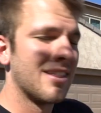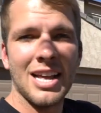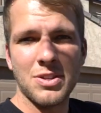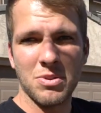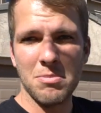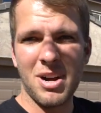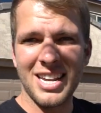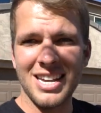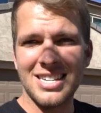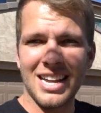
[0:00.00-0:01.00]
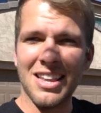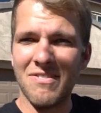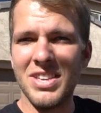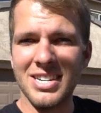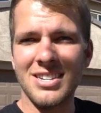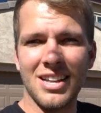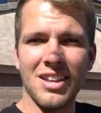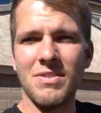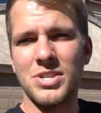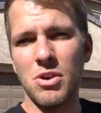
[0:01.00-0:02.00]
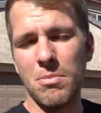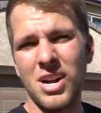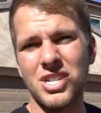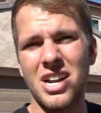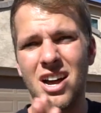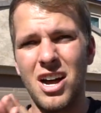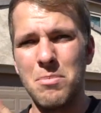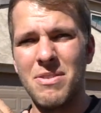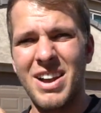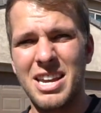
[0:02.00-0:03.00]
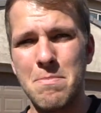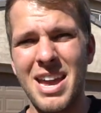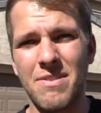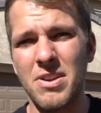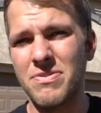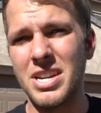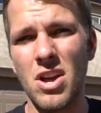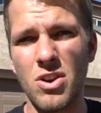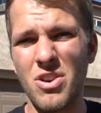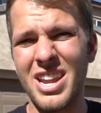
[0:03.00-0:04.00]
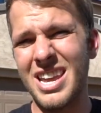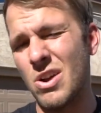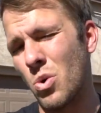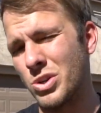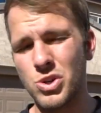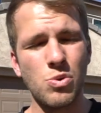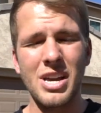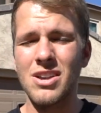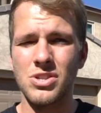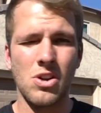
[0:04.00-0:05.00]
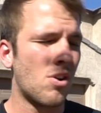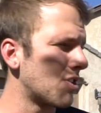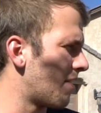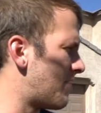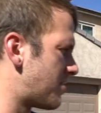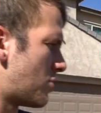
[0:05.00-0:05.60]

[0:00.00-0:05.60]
that's where the money is. I love this. I love it so much. If I can make $1,500 or $2,000 off this